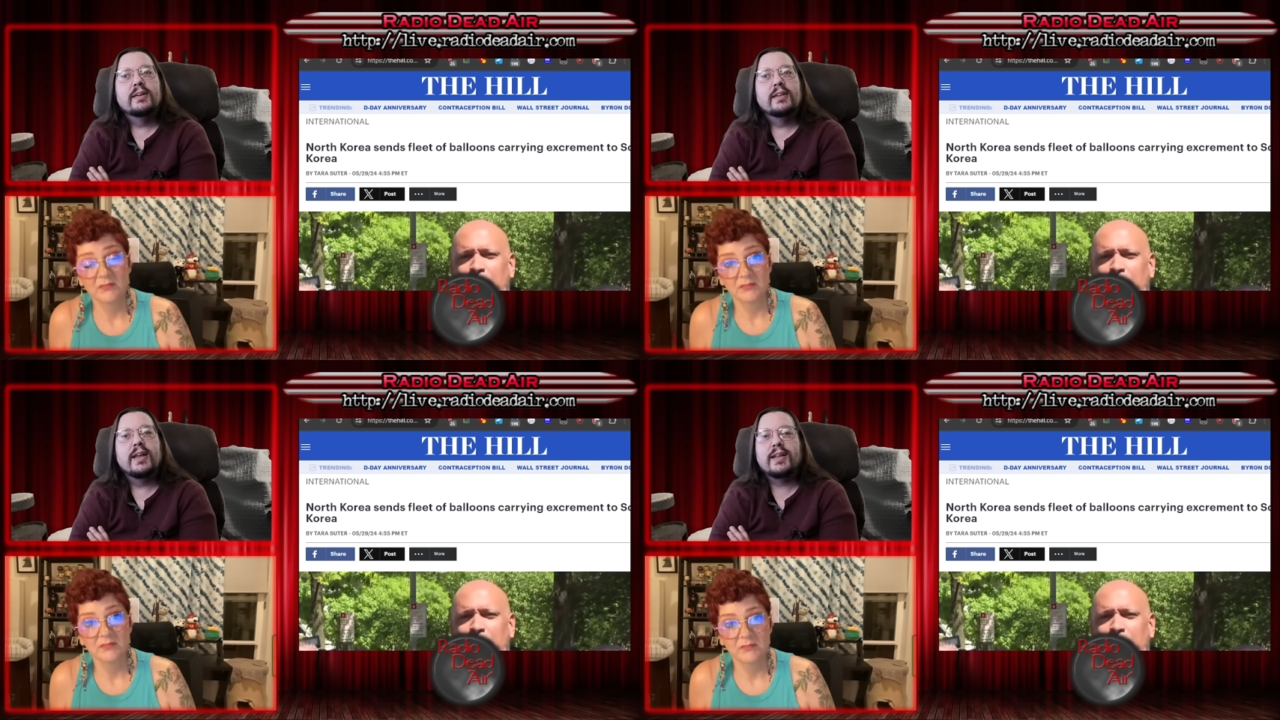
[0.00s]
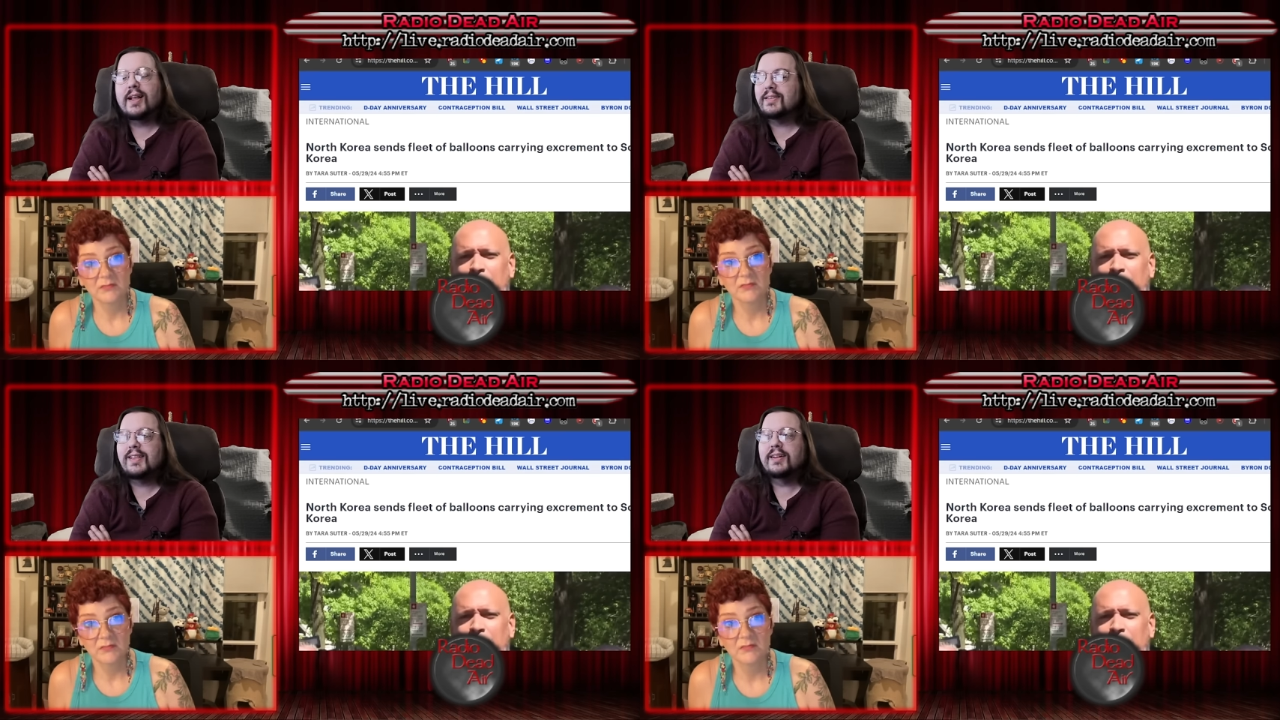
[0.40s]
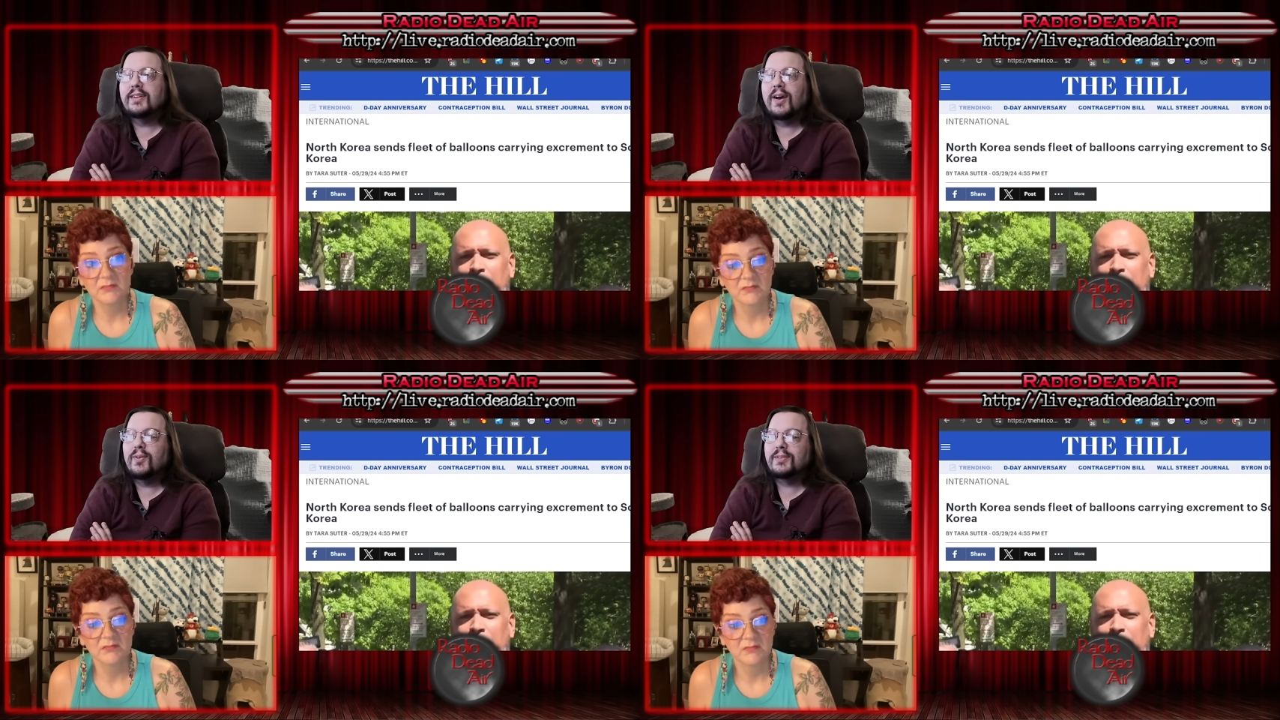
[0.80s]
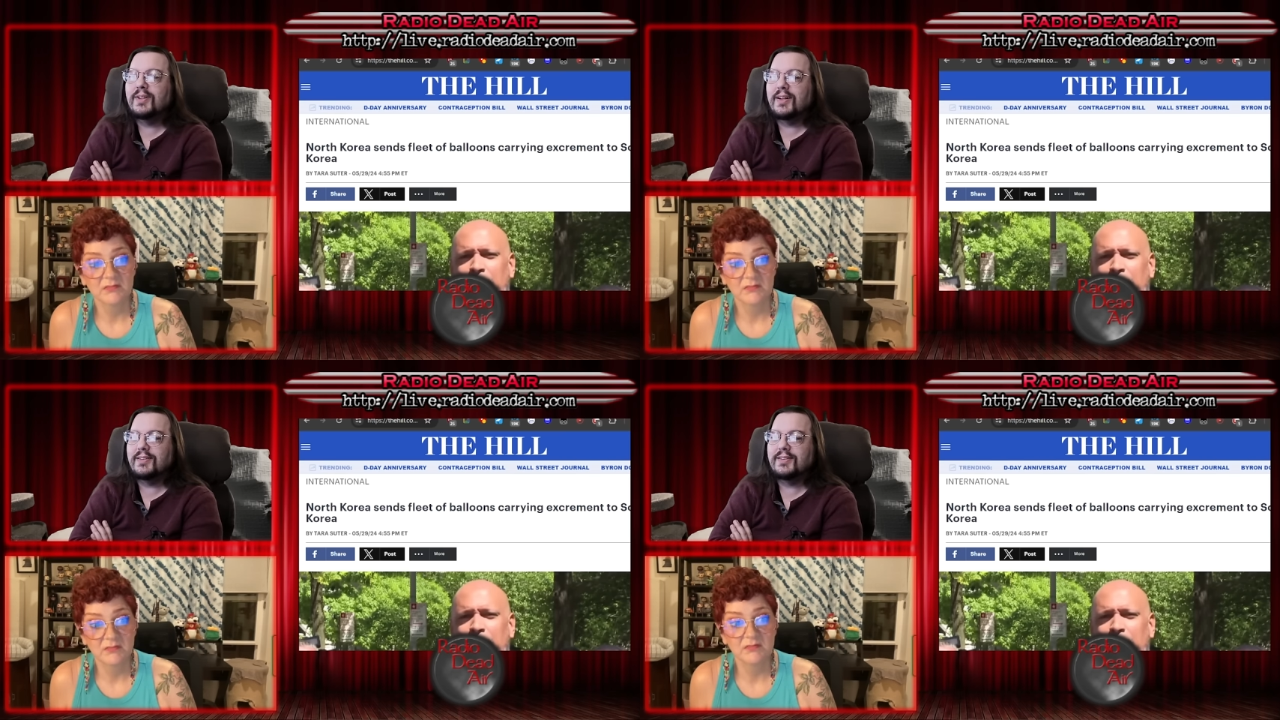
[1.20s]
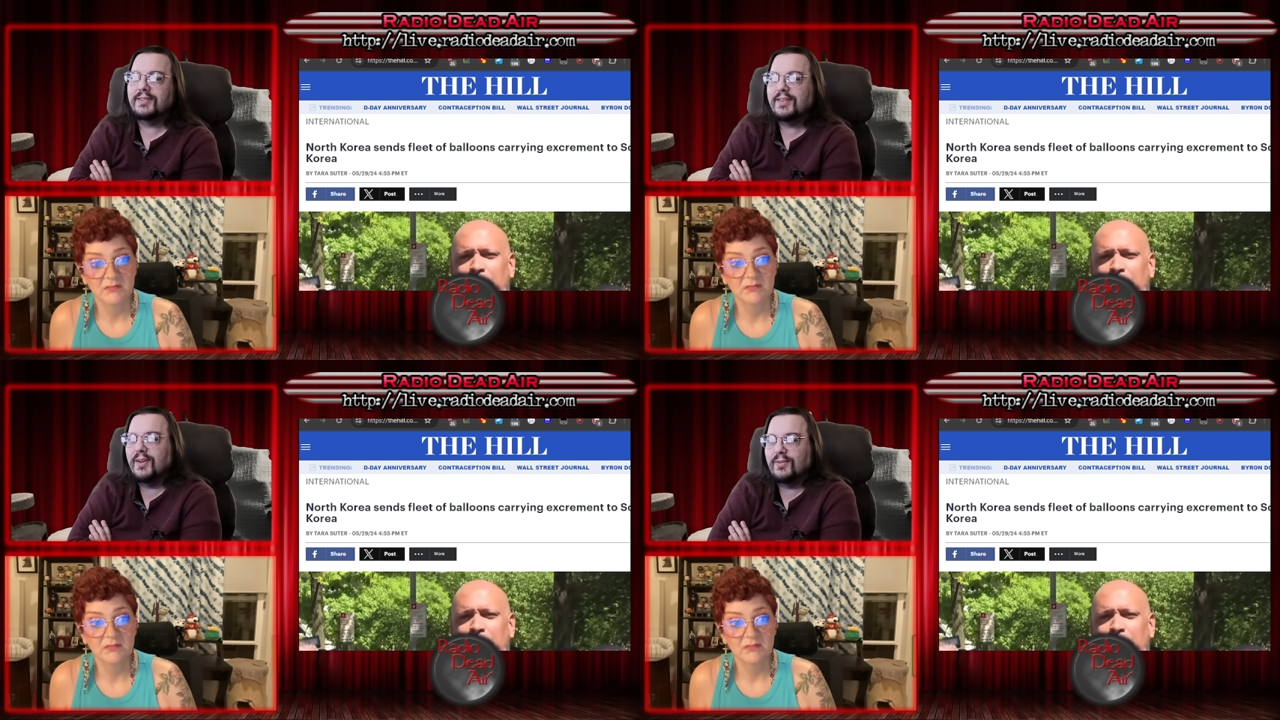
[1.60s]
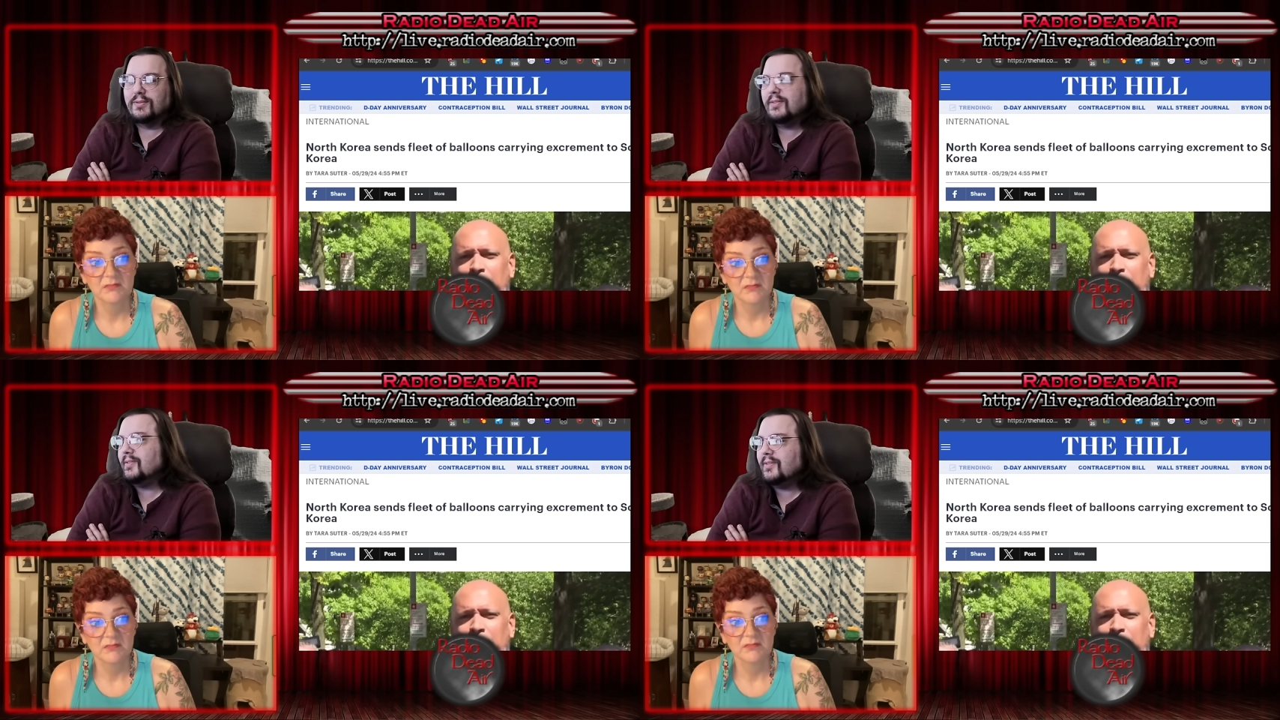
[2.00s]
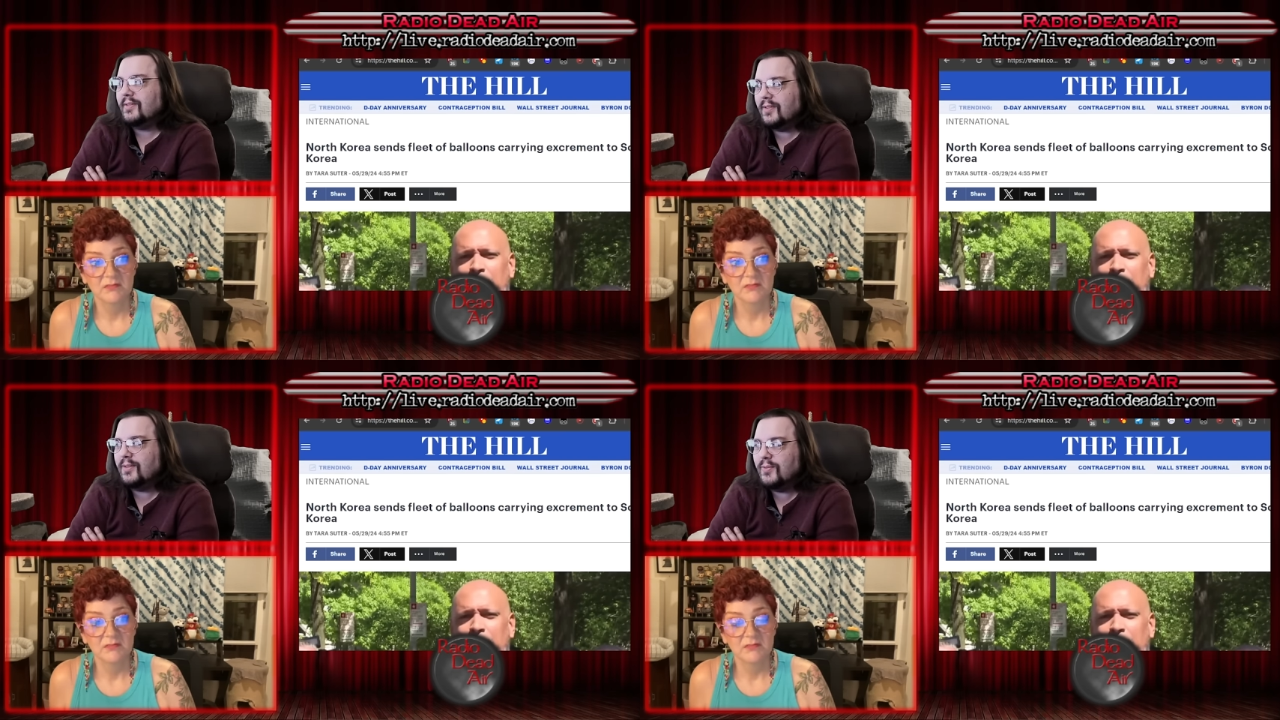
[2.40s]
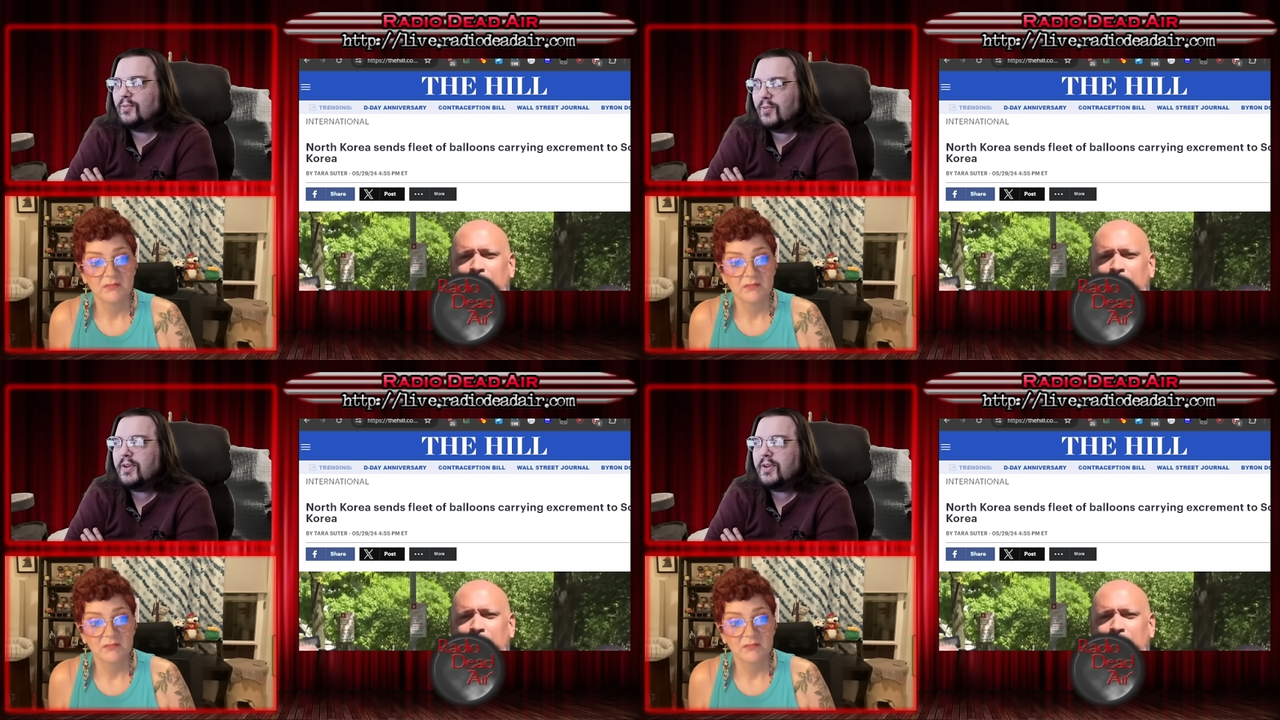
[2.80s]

Speaker 1: like uh, no not you know Oh,